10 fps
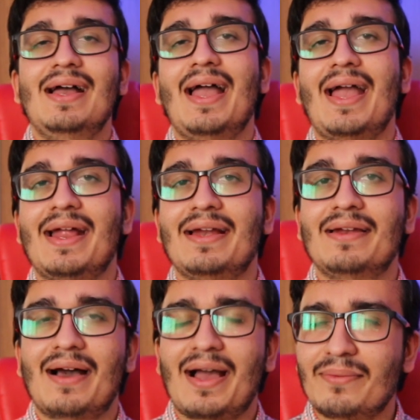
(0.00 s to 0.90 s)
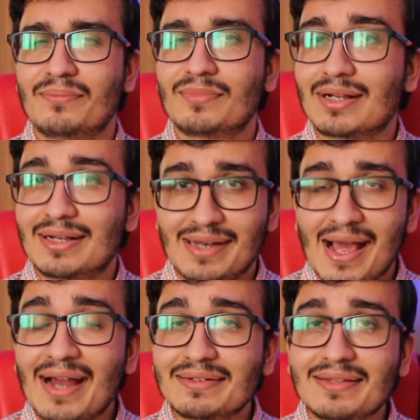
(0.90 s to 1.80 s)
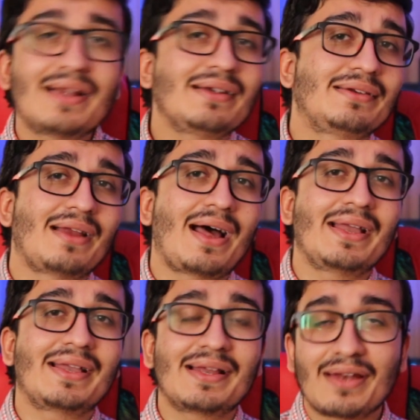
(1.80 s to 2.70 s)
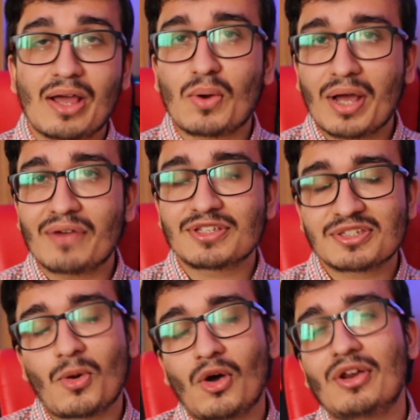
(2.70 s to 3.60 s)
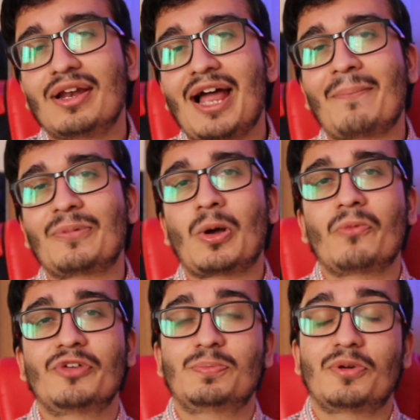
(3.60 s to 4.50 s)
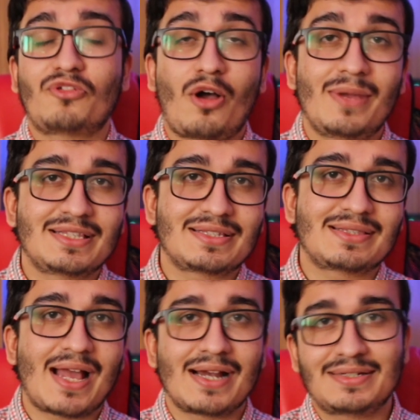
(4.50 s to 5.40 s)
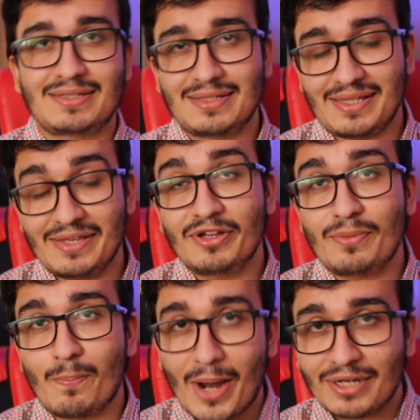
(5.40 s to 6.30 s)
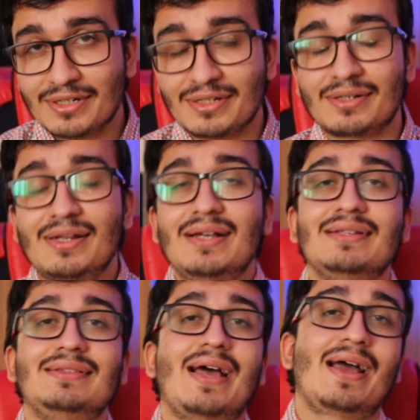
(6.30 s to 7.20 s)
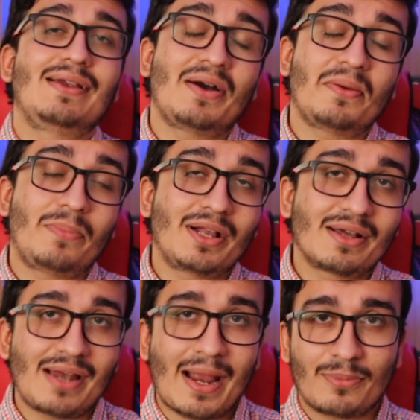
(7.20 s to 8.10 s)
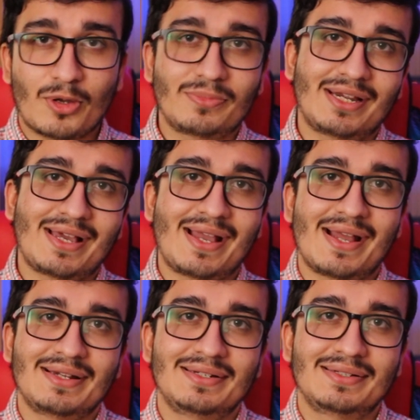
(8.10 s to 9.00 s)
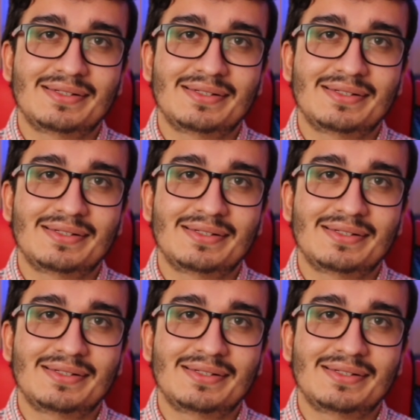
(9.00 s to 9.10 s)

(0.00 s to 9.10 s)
and I'm glad that I can now have a smaller laptop with performance that's even better than a bigger laptop that I had.